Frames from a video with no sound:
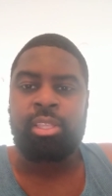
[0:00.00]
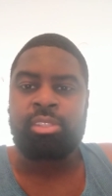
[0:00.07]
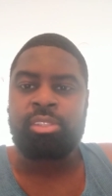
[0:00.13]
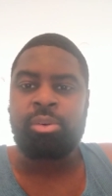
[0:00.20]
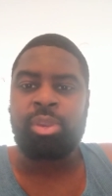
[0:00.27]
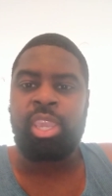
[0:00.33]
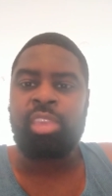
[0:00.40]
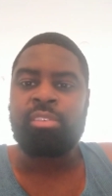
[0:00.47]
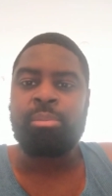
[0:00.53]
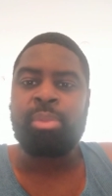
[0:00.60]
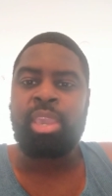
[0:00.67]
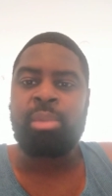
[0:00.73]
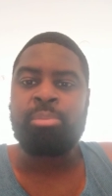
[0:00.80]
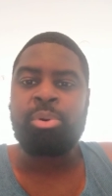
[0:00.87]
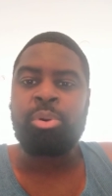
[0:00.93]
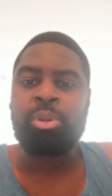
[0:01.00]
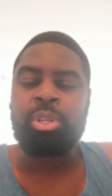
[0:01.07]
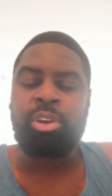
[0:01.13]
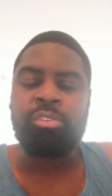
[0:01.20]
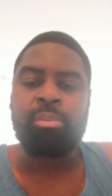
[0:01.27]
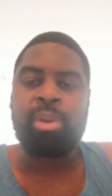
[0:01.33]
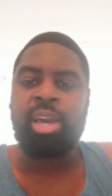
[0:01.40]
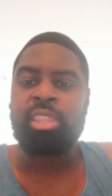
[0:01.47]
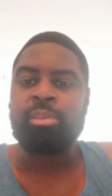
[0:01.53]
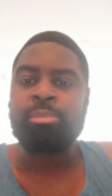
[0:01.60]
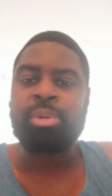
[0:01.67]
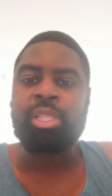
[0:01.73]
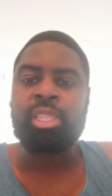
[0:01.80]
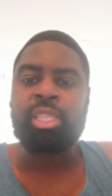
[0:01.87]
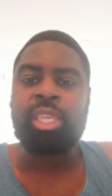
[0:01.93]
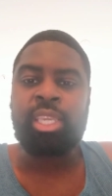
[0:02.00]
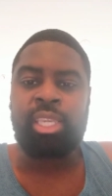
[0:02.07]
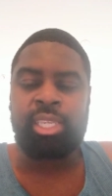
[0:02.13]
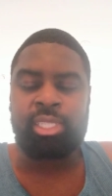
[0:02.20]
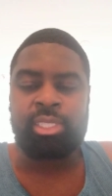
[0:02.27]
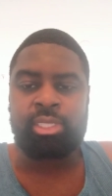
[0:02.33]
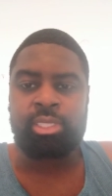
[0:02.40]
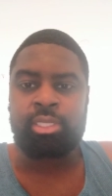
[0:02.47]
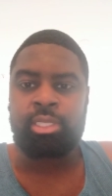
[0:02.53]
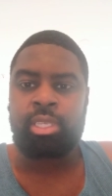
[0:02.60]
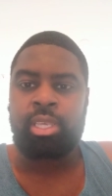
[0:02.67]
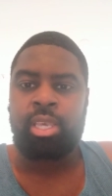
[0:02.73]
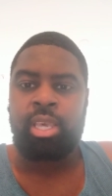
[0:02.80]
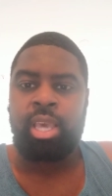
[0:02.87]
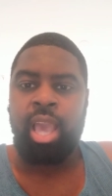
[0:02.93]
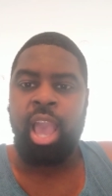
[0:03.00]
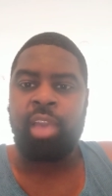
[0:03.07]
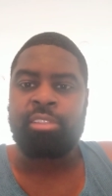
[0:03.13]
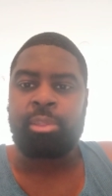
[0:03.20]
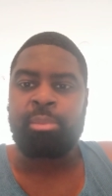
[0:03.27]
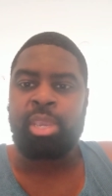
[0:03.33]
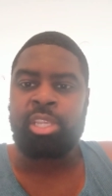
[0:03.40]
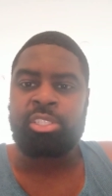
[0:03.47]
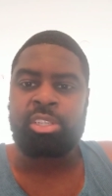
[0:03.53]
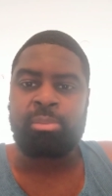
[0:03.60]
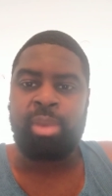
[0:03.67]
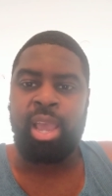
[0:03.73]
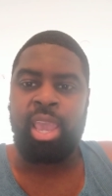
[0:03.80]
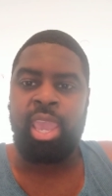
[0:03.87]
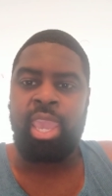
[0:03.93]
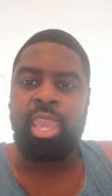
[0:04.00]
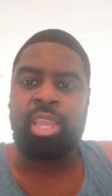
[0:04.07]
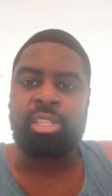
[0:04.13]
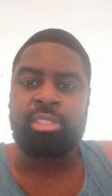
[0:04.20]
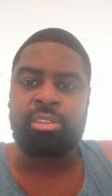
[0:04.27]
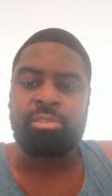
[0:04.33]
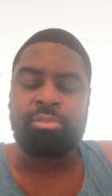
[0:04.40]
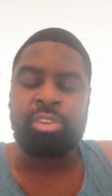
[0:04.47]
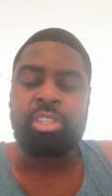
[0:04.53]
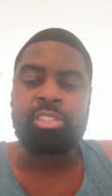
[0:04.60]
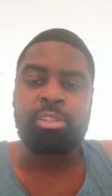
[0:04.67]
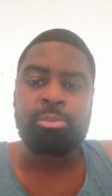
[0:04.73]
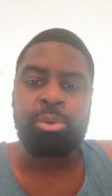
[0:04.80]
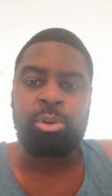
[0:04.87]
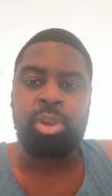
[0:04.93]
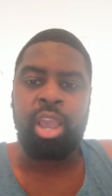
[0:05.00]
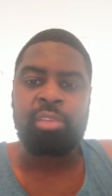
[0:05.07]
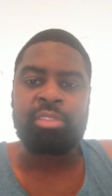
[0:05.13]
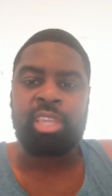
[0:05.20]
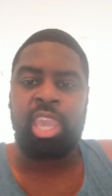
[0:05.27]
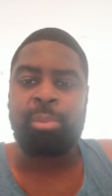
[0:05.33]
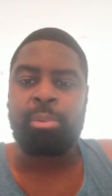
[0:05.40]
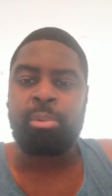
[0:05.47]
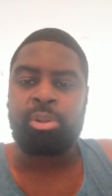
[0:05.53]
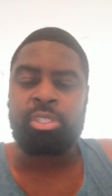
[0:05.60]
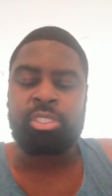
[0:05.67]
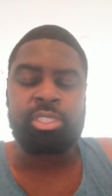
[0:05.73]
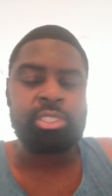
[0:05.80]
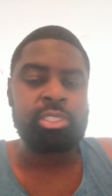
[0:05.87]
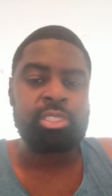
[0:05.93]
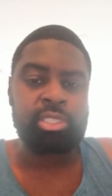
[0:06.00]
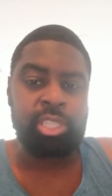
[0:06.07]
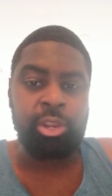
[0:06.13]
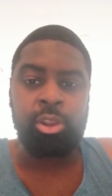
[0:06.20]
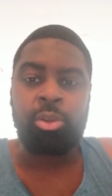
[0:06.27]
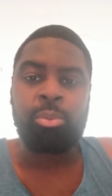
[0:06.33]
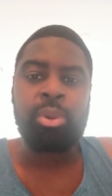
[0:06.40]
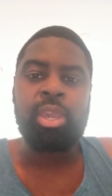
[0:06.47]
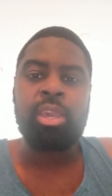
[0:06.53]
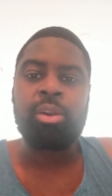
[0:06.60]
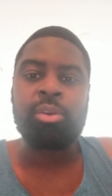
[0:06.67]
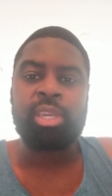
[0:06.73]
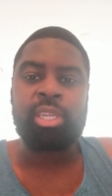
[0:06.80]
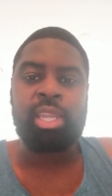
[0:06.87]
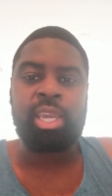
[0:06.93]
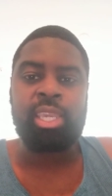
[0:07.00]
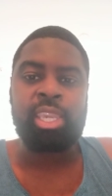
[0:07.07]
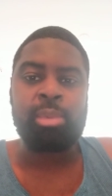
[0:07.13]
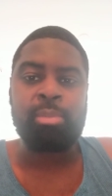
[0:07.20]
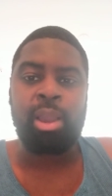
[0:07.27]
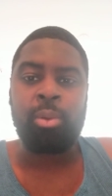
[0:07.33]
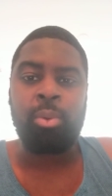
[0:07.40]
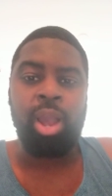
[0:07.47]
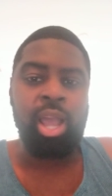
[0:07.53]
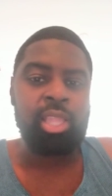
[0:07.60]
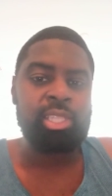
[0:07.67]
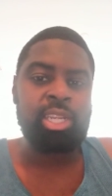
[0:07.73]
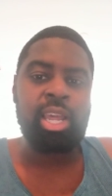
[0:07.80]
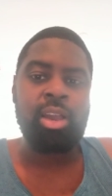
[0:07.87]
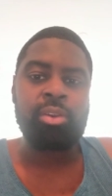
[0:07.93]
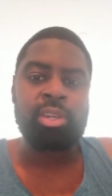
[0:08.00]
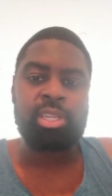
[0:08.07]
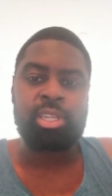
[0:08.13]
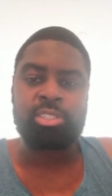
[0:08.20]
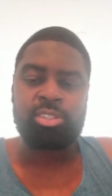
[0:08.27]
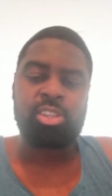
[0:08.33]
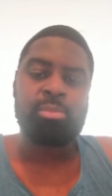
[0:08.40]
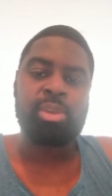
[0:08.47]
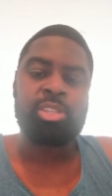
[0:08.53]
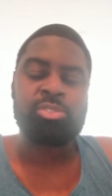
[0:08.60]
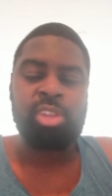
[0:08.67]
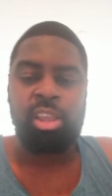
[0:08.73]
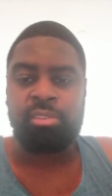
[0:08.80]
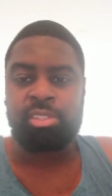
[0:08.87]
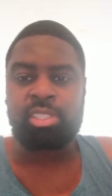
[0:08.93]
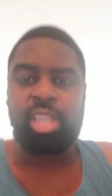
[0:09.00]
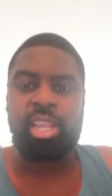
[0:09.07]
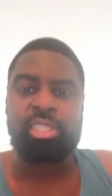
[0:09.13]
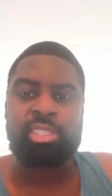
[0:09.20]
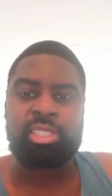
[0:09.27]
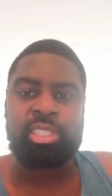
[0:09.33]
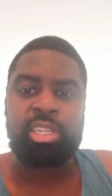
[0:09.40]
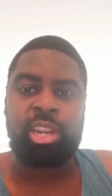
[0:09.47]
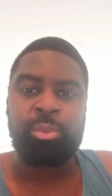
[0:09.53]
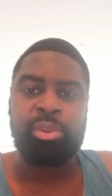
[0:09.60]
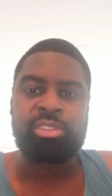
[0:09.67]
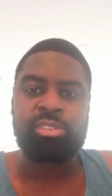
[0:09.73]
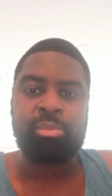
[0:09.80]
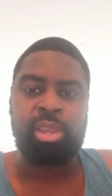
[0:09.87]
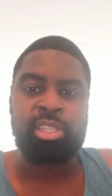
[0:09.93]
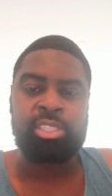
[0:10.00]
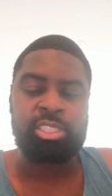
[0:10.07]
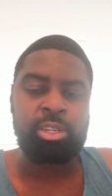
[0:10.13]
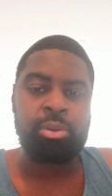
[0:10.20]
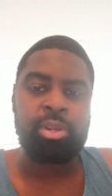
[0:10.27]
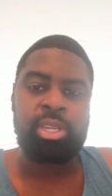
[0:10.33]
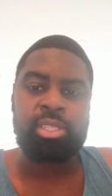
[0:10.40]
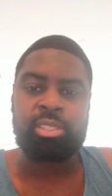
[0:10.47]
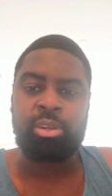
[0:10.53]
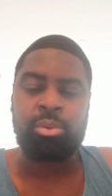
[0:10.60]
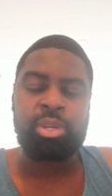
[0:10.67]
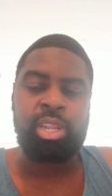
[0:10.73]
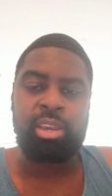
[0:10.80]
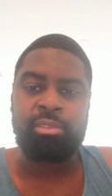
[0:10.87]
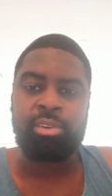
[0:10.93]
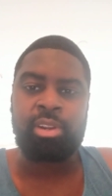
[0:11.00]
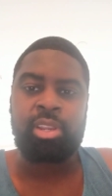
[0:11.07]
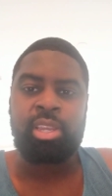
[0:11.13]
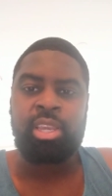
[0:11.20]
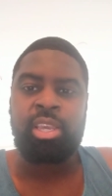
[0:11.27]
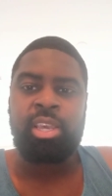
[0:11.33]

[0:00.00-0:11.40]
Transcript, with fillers: So even being pulled over by the police, I have to make sure my hands are visible. I have to keep them on the steering wheel. Can I get my wallet out? Can I show you my driver's license? Can I reach for my insurance or whatever?